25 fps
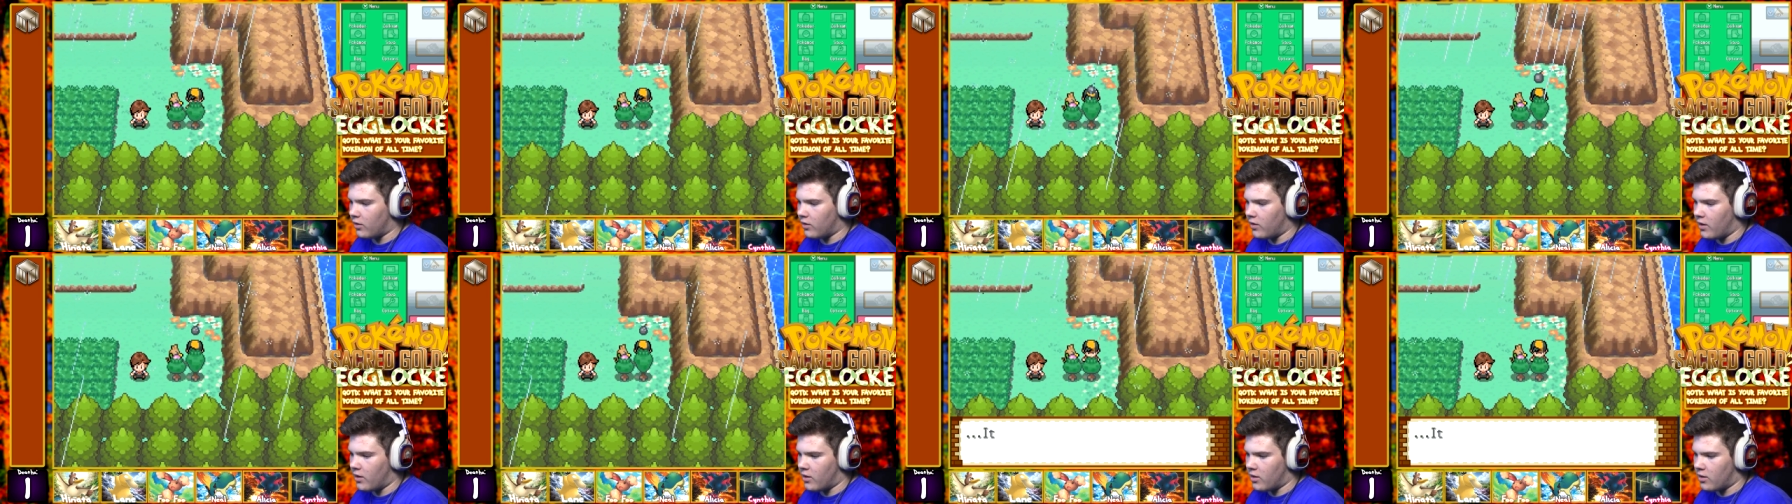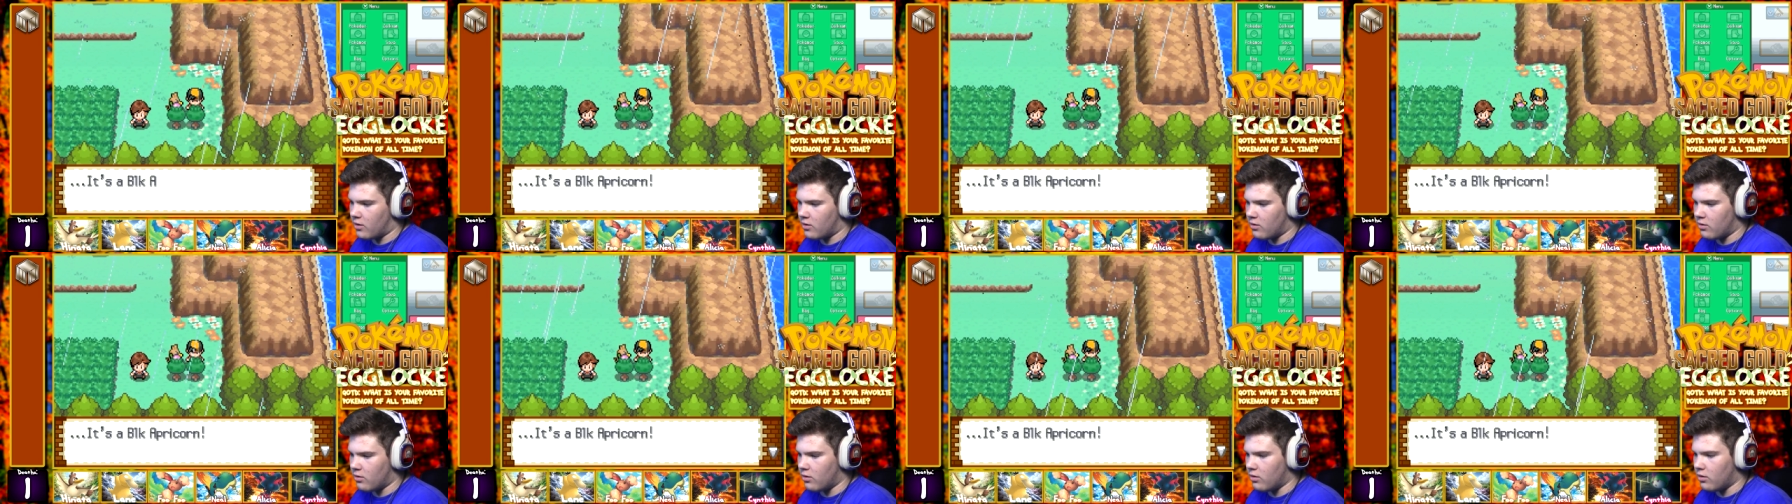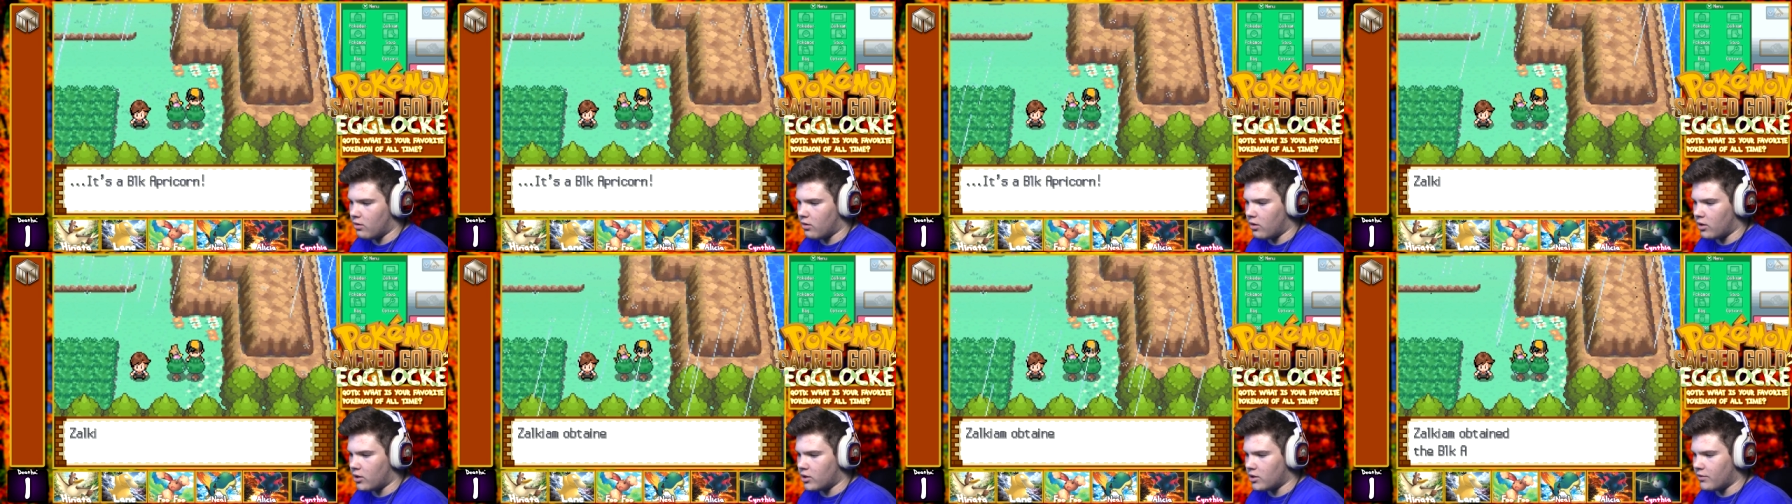that
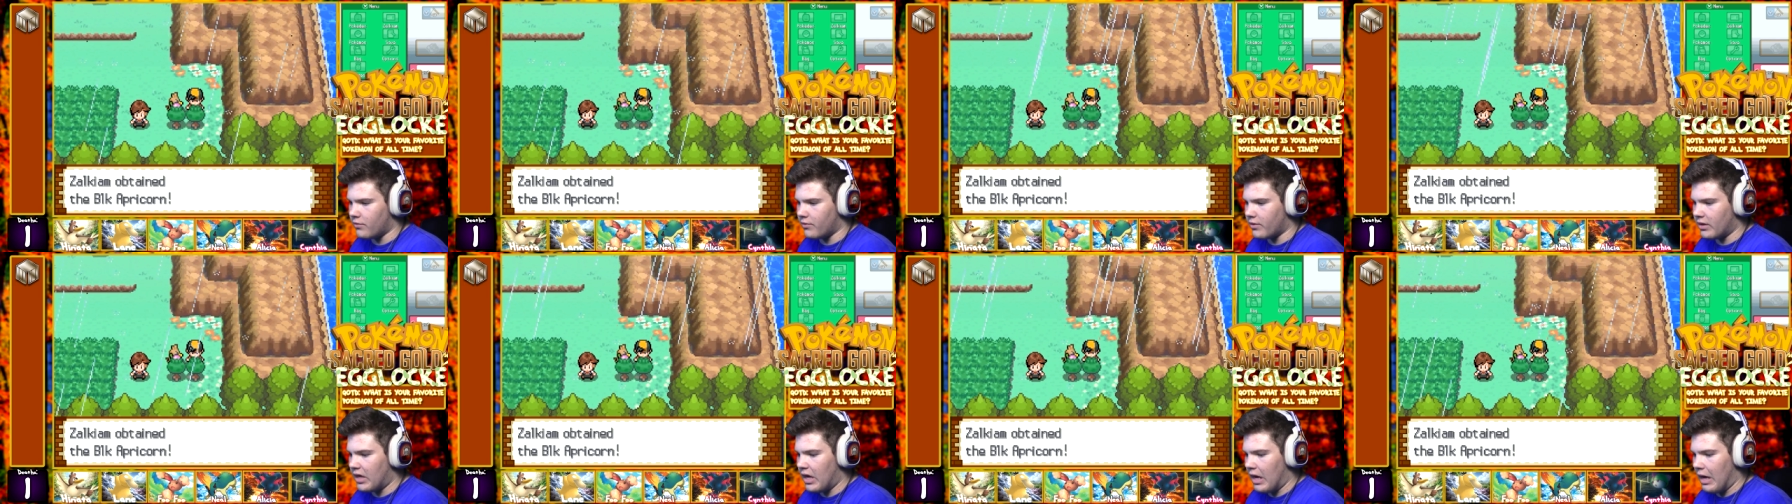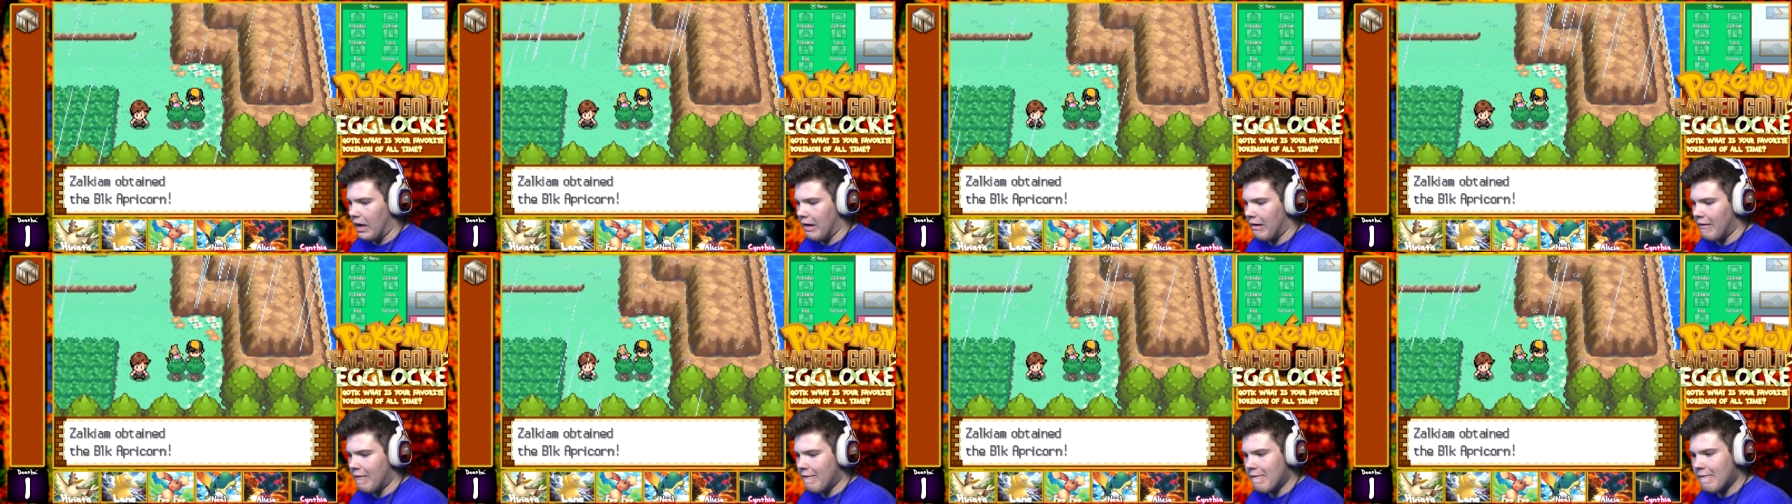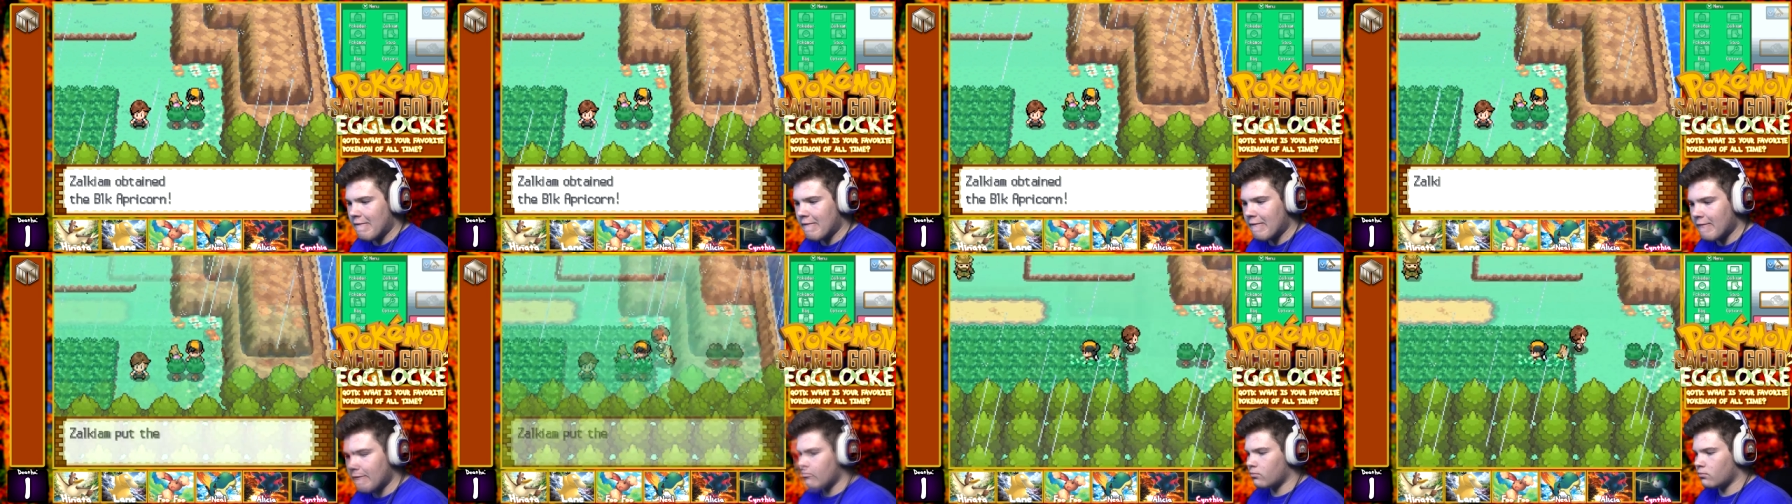large of a cave.